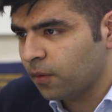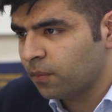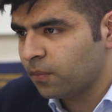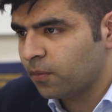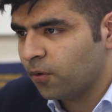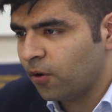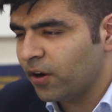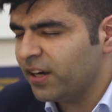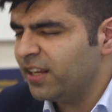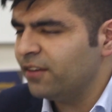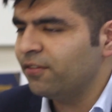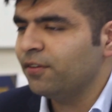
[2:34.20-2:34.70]

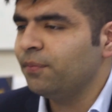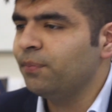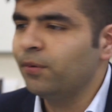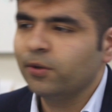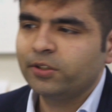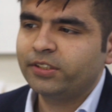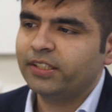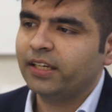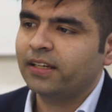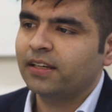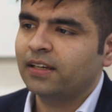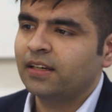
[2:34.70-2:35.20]
form or even
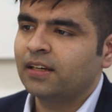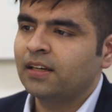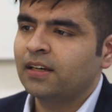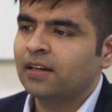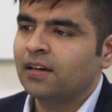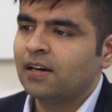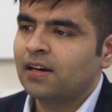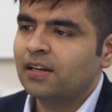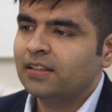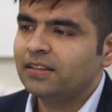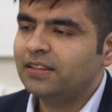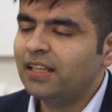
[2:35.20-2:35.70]
music.
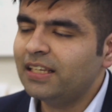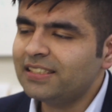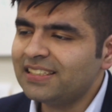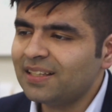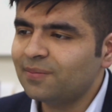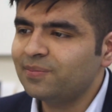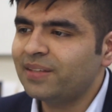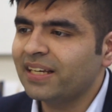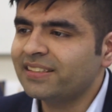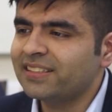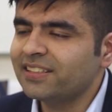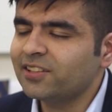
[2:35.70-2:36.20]
These
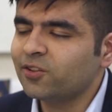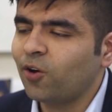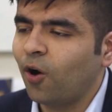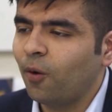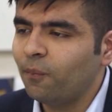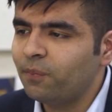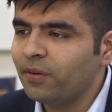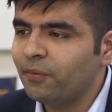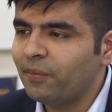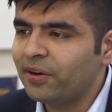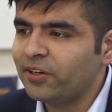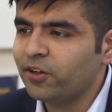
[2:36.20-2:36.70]
subjects just
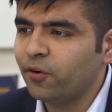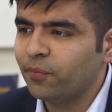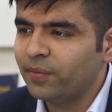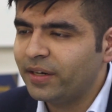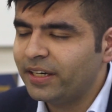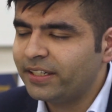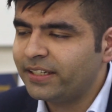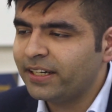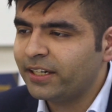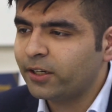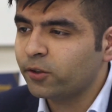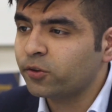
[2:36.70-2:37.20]
complement your
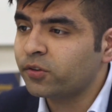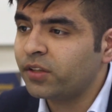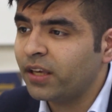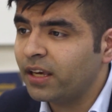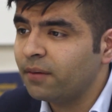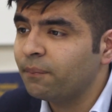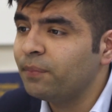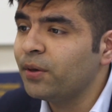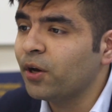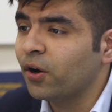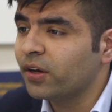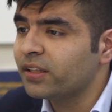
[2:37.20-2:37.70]
ability to
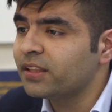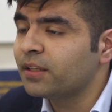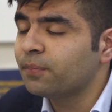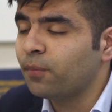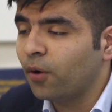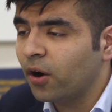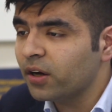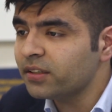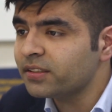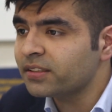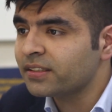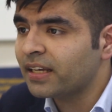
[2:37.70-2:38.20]
think beyond the
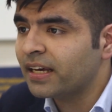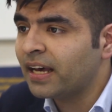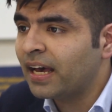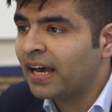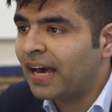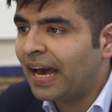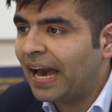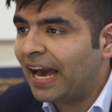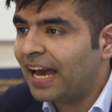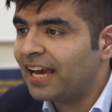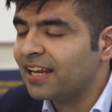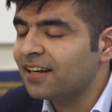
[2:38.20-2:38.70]
box
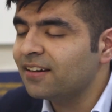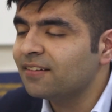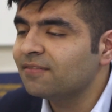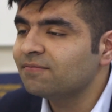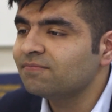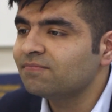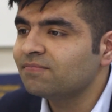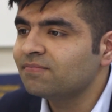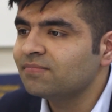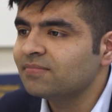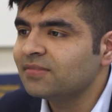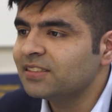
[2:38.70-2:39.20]

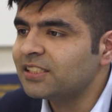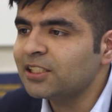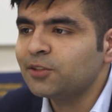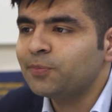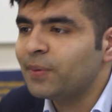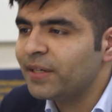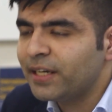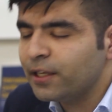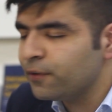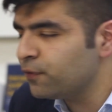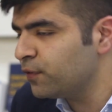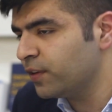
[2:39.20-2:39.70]
and
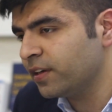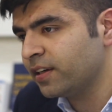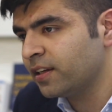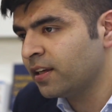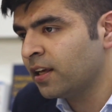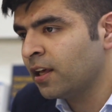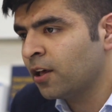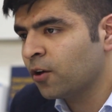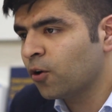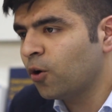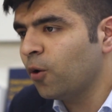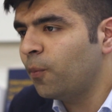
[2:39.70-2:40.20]
just be
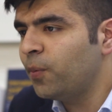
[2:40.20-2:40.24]
different.